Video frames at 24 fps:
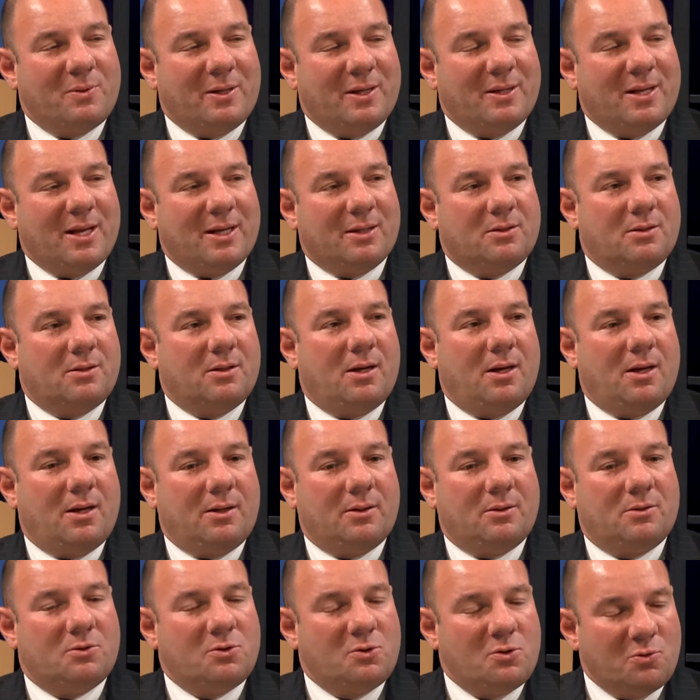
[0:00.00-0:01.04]
me that uh,
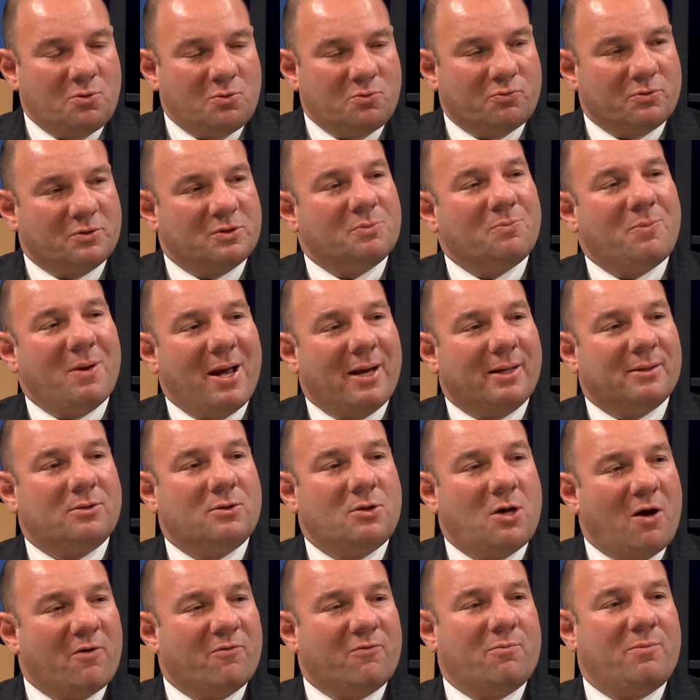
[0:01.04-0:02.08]
to respect
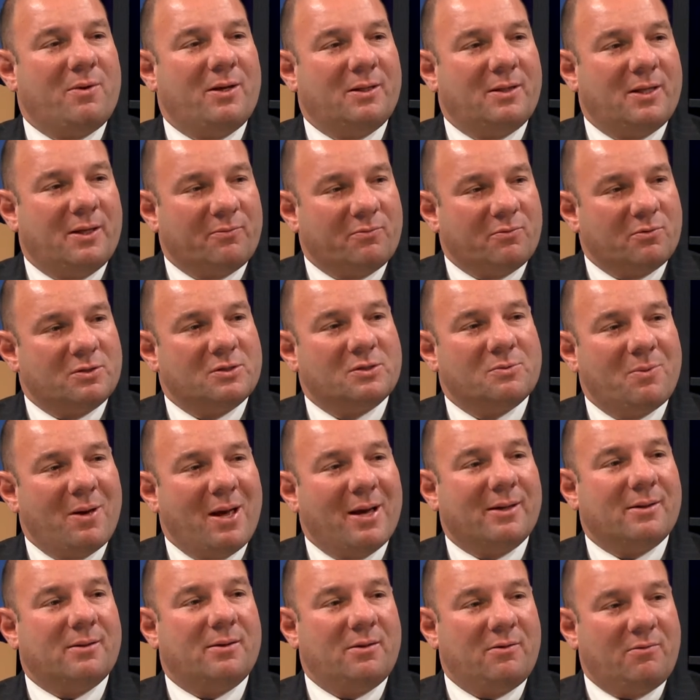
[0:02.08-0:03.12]
government and
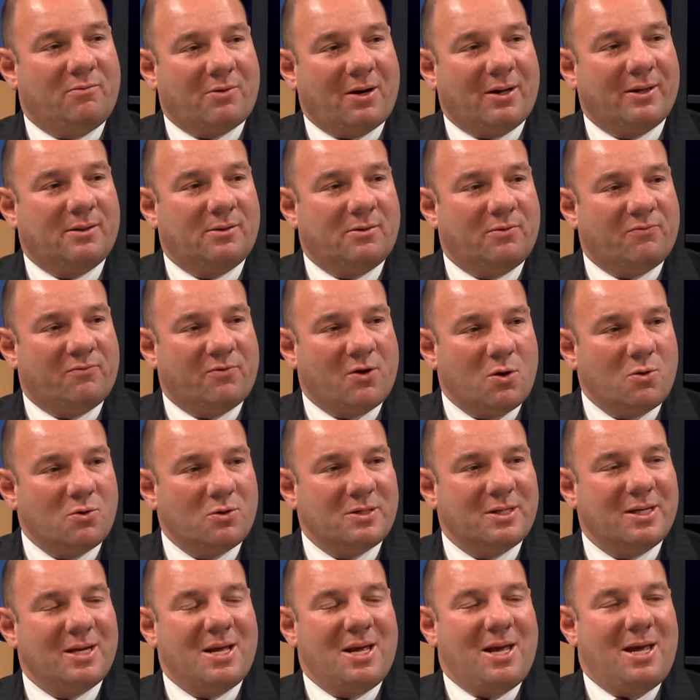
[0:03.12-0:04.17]
respect the right to
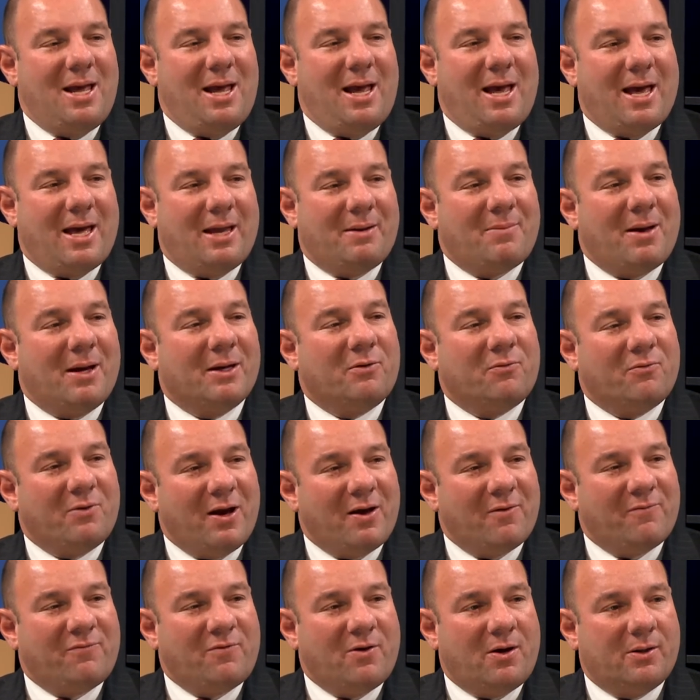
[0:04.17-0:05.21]
vote. And my
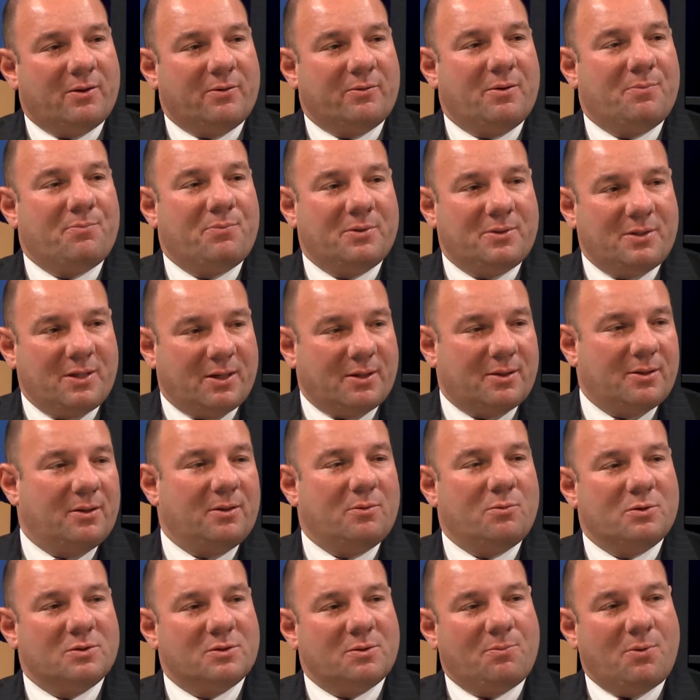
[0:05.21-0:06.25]
grandfather, in particular,
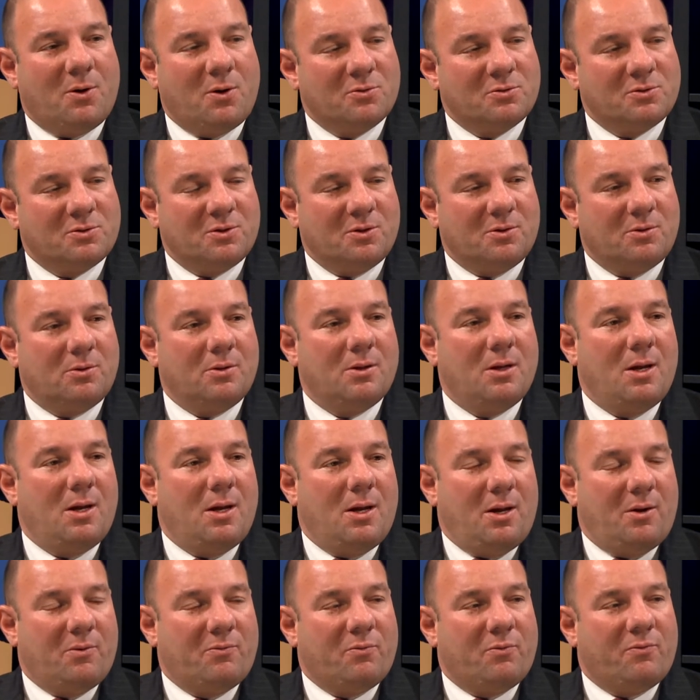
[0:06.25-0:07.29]
was a postal,
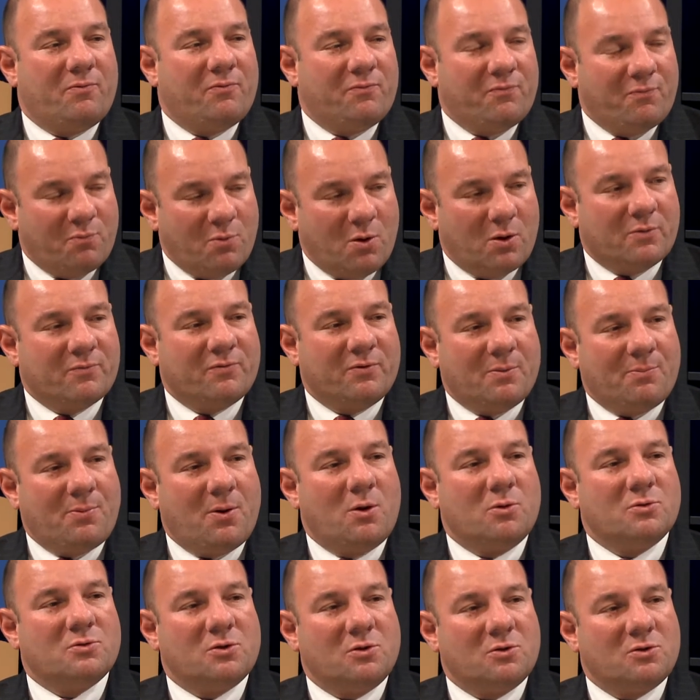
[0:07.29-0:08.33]
worked for the
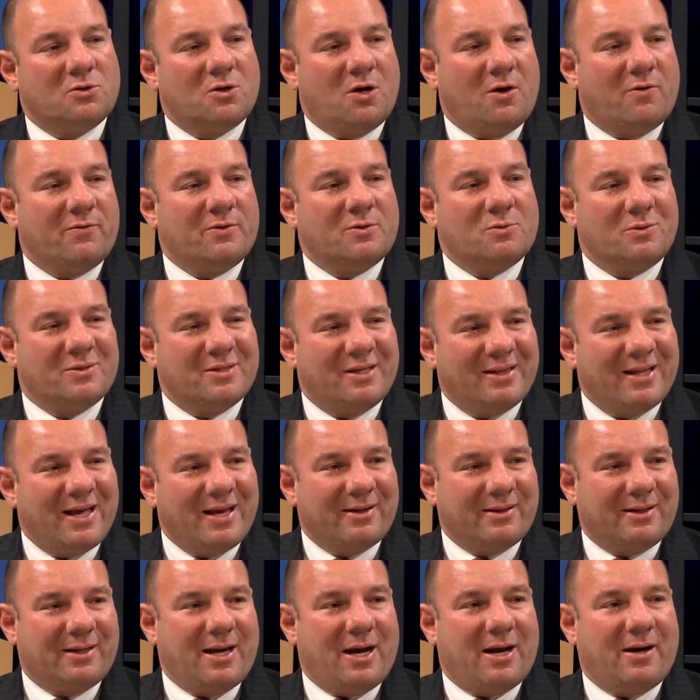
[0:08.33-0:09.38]
Postal Service, was a
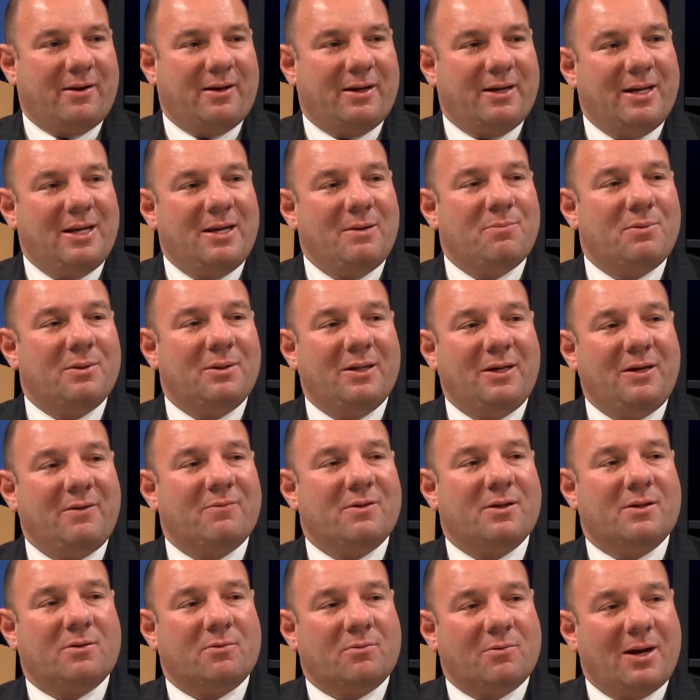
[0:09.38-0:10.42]
letter carrier, and he believed
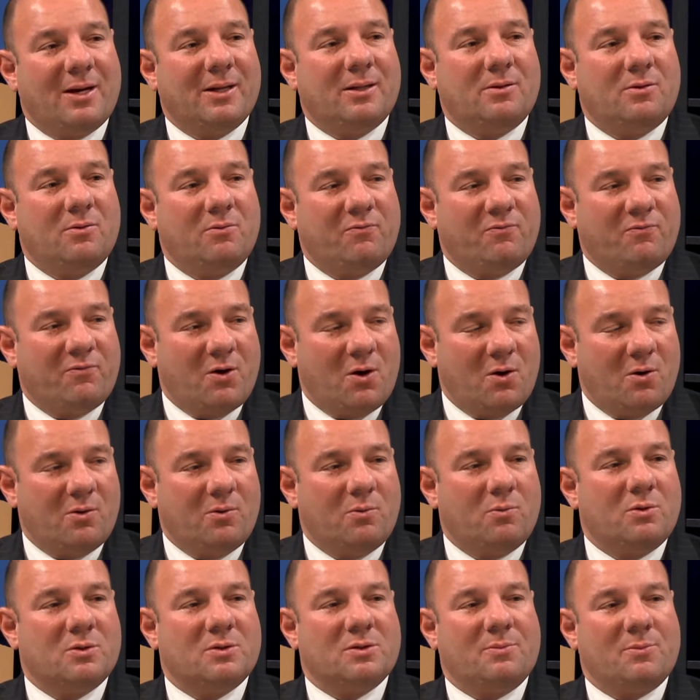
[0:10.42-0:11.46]
that the right to vote
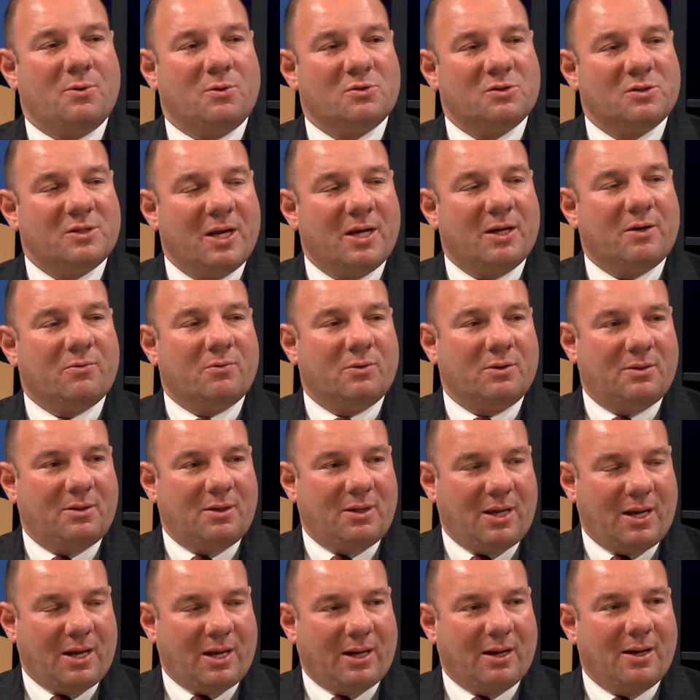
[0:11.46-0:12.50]
was the most sacred
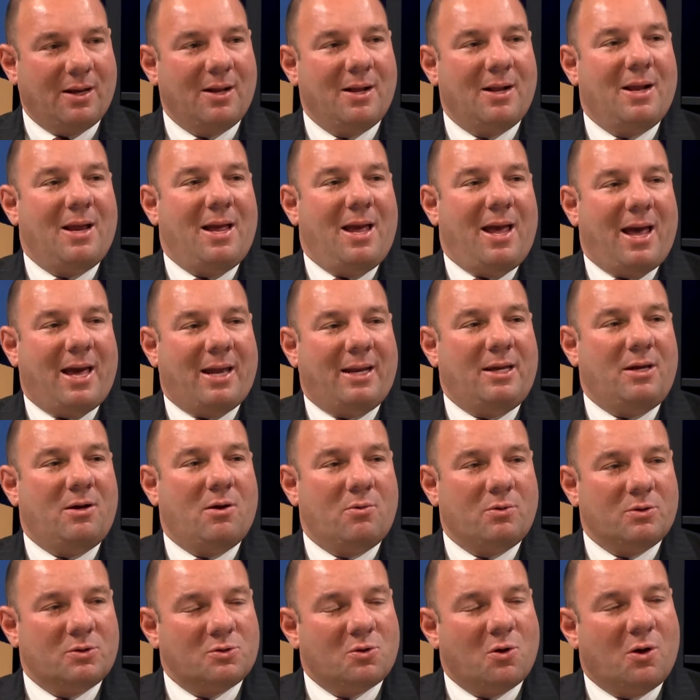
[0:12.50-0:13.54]
thing. And he
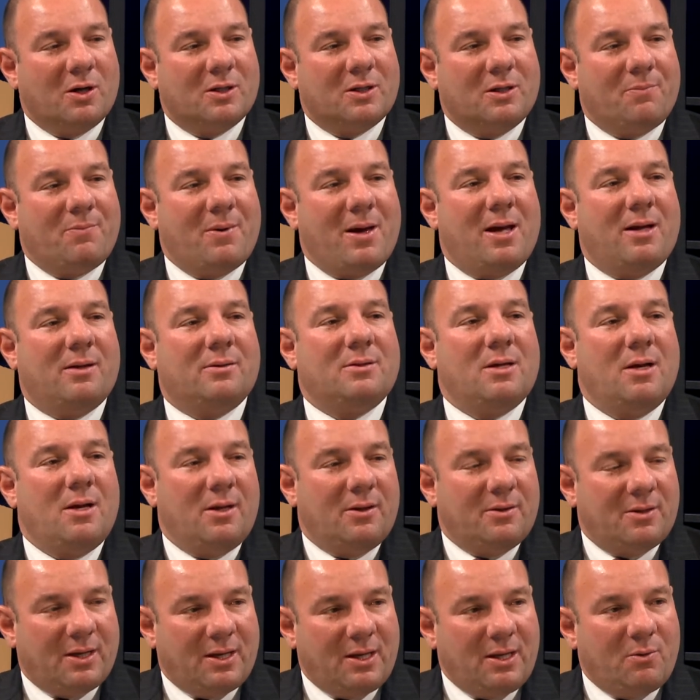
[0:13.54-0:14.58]
always talked about
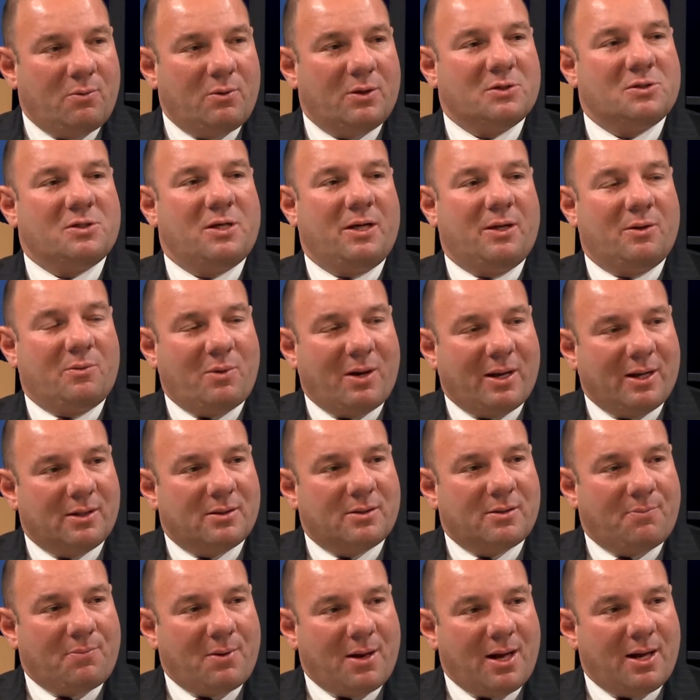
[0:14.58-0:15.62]
that he wished he had went
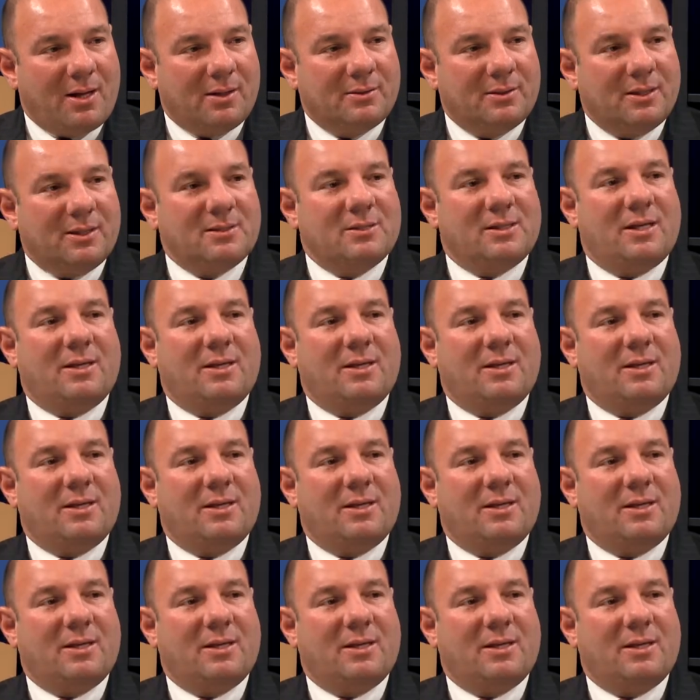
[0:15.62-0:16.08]
into politics,